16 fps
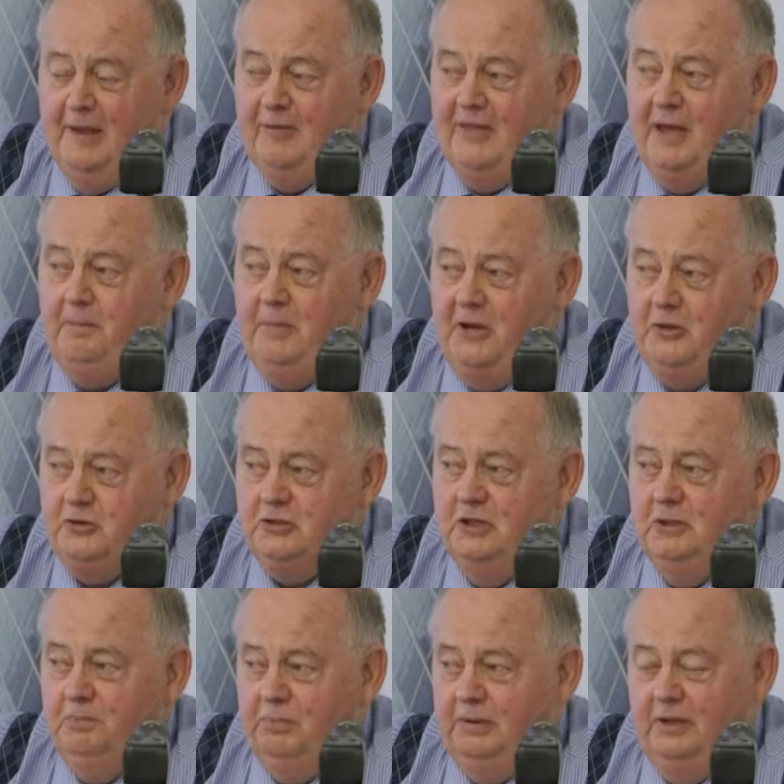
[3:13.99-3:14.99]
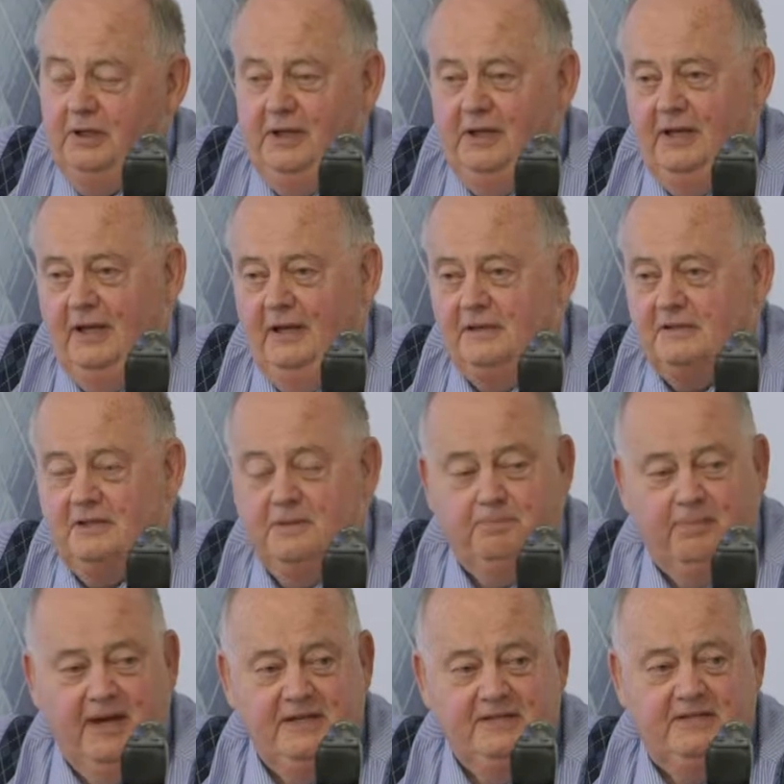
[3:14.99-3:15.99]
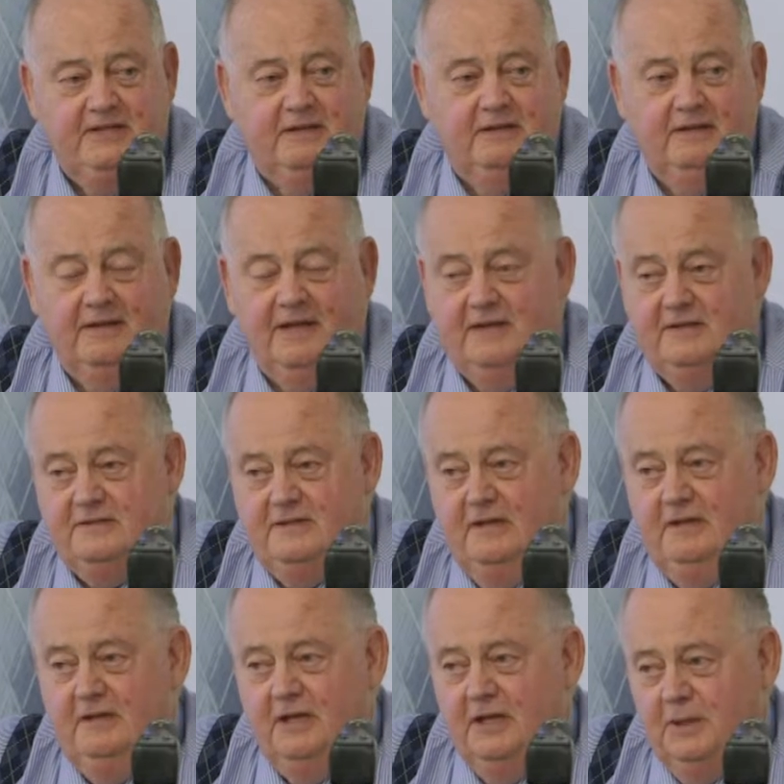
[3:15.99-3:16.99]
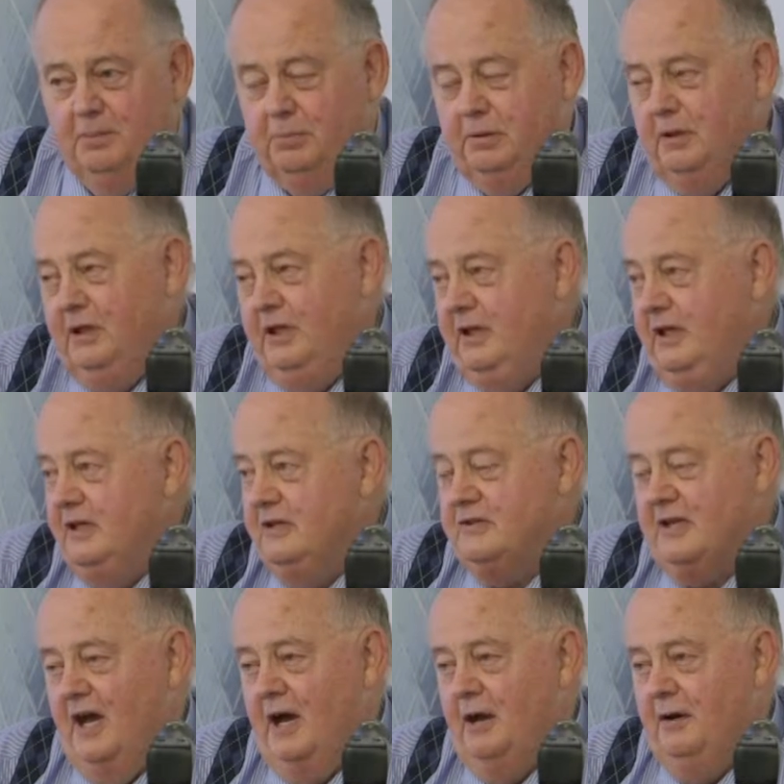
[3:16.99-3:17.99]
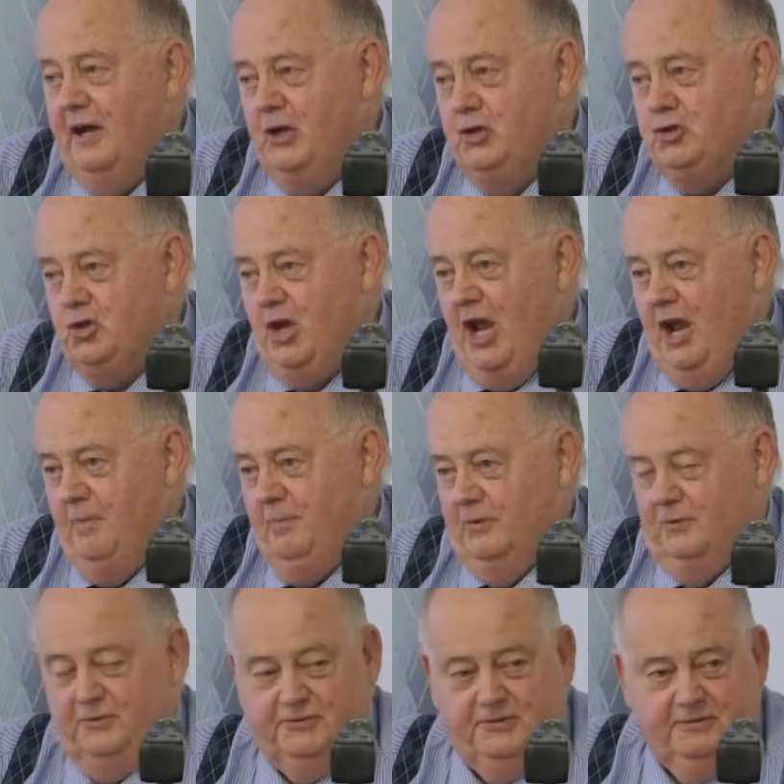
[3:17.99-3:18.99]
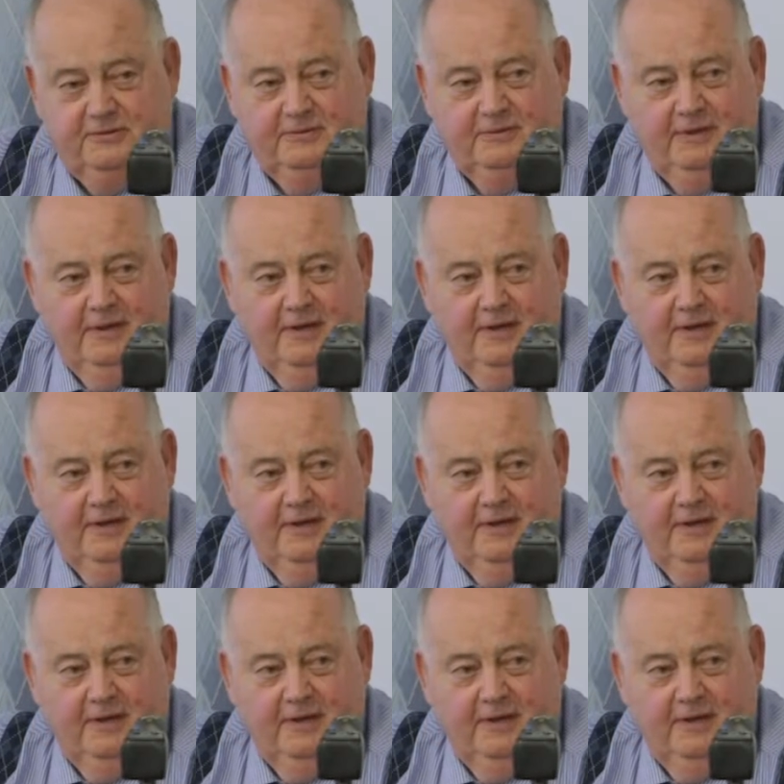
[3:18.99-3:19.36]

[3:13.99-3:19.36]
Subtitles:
They mentioned pleadings, and basically they said pleadings are a shambles.